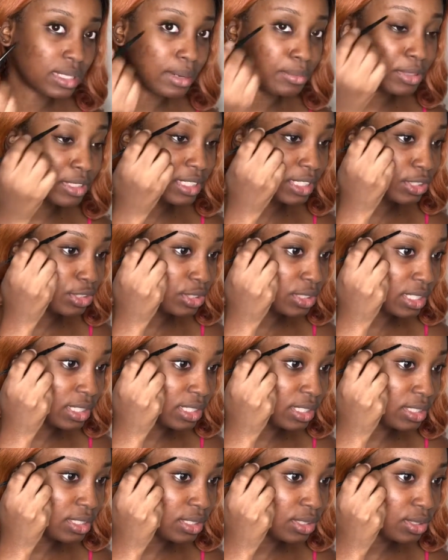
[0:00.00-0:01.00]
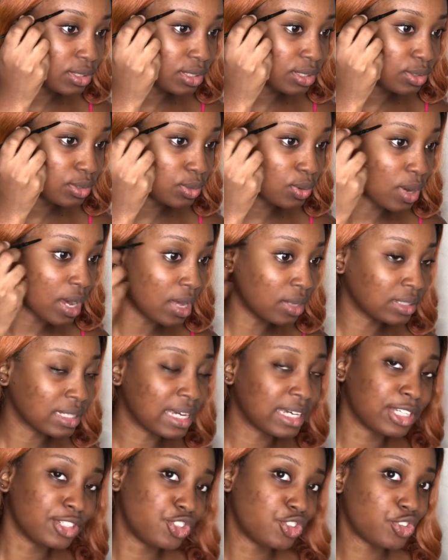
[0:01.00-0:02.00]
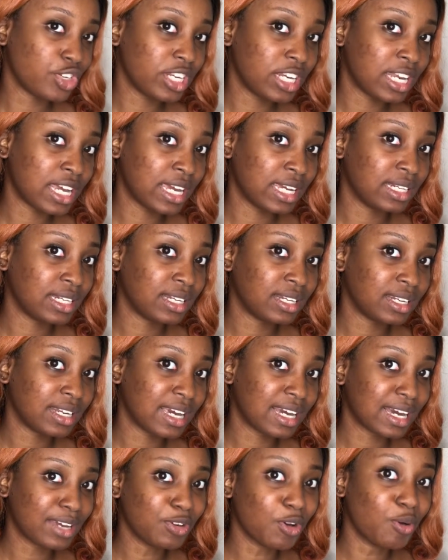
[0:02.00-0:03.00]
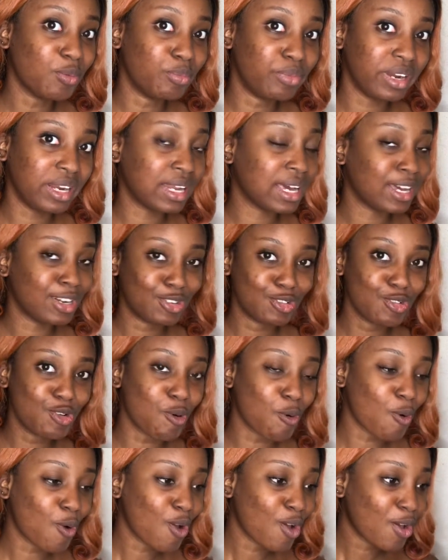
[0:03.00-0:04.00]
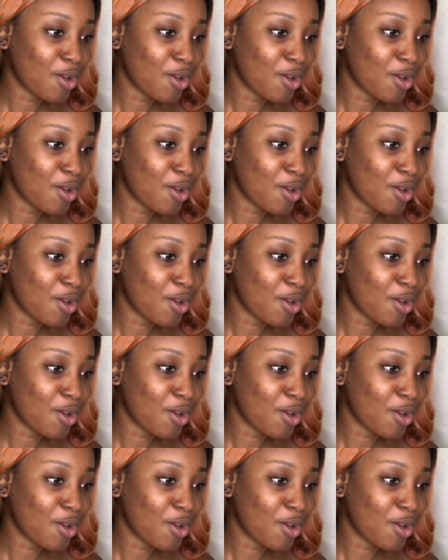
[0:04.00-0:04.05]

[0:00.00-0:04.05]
I'm not saying you should take it so out like a straight line, like an umbrella, no.